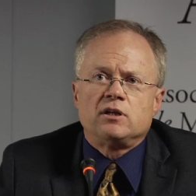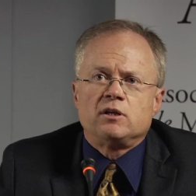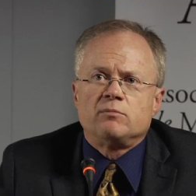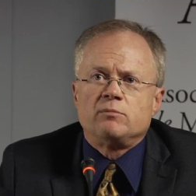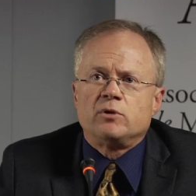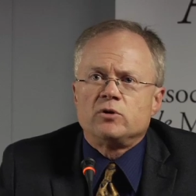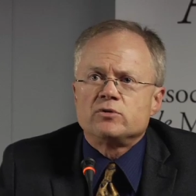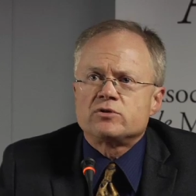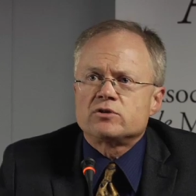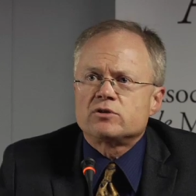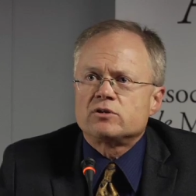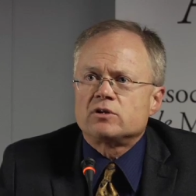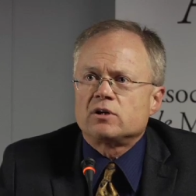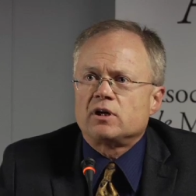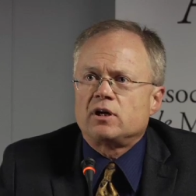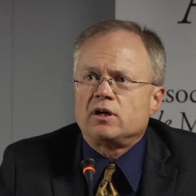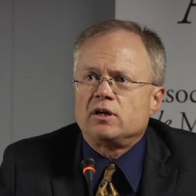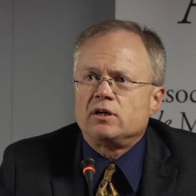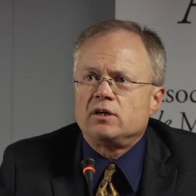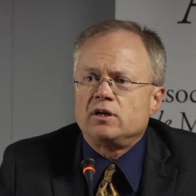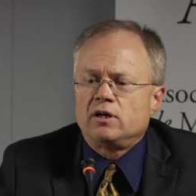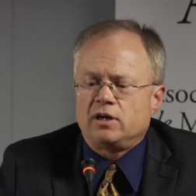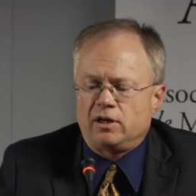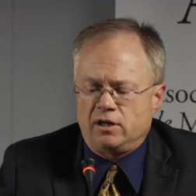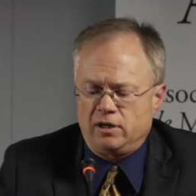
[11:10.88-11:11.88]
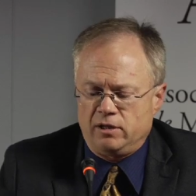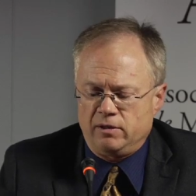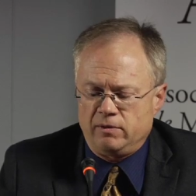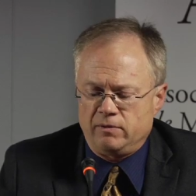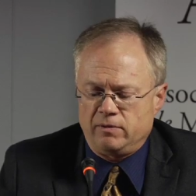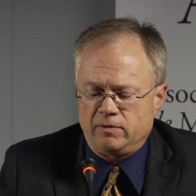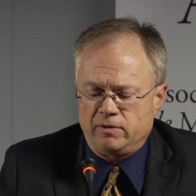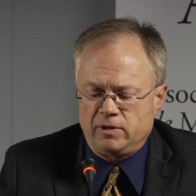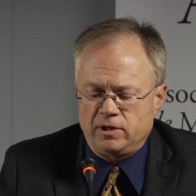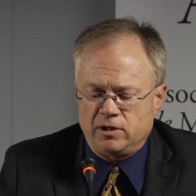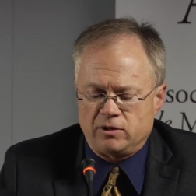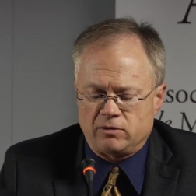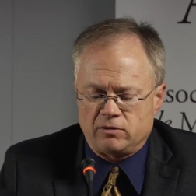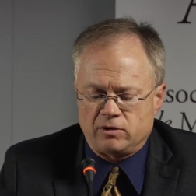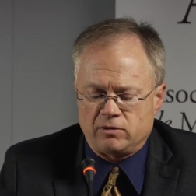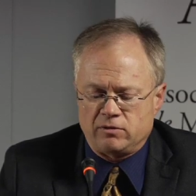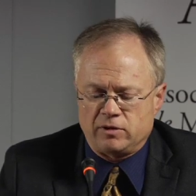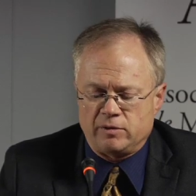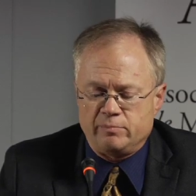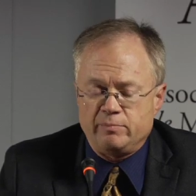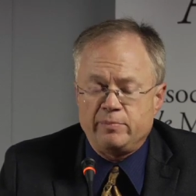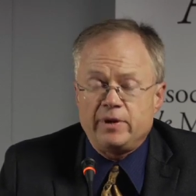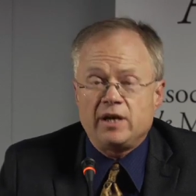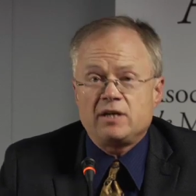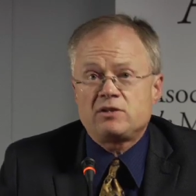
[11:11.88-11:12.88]
in the most, uh, uh, you know,
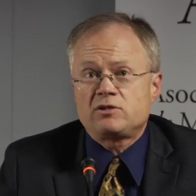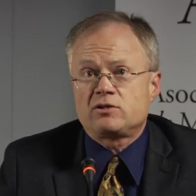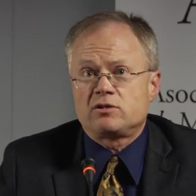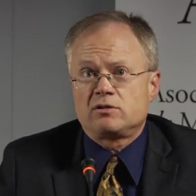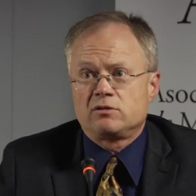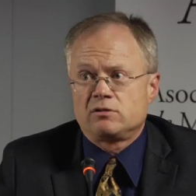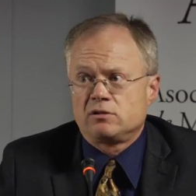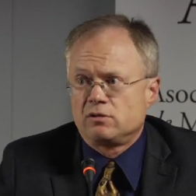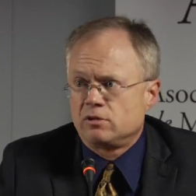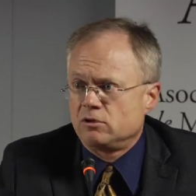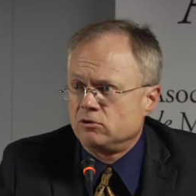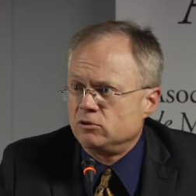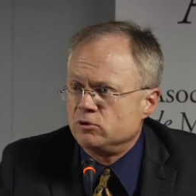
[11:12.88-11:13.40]
the best